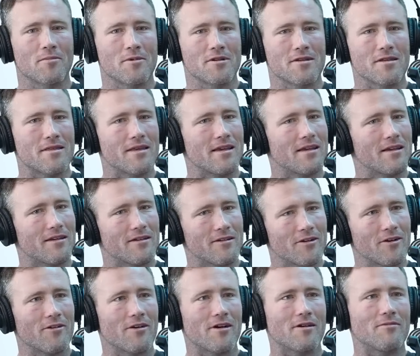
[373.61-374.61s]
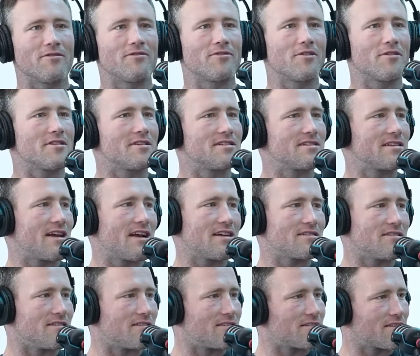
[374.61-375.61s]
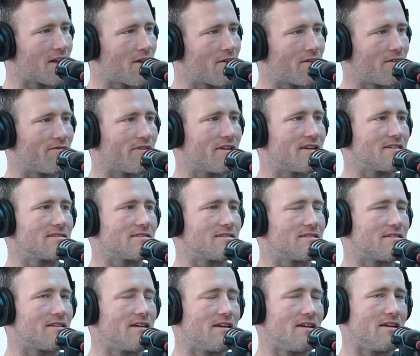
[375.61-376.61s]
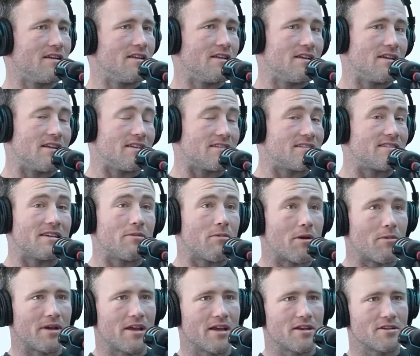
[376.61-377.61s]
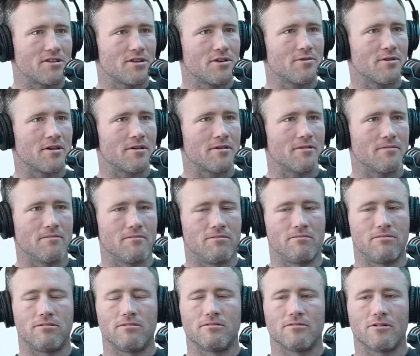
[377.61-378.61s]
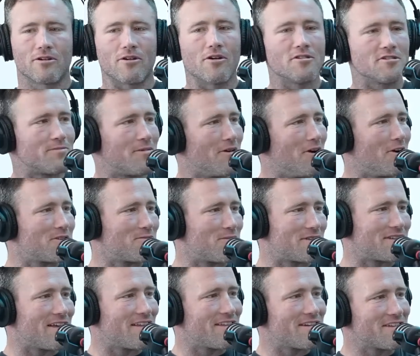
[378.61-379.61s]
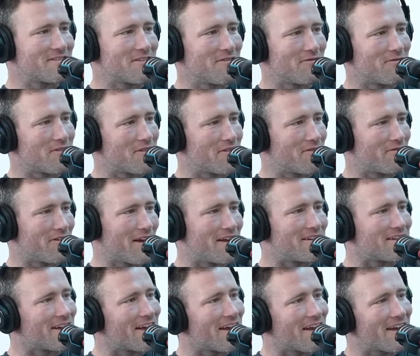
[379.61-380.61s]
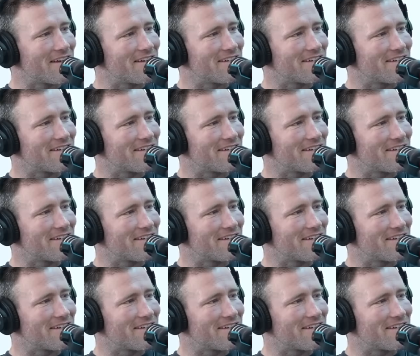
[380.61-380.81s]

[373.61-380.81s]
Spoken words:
You think, all right, we've got this cash, let's go and invest, and let's see where we get to. And look, hospitality is not for the faint at heart.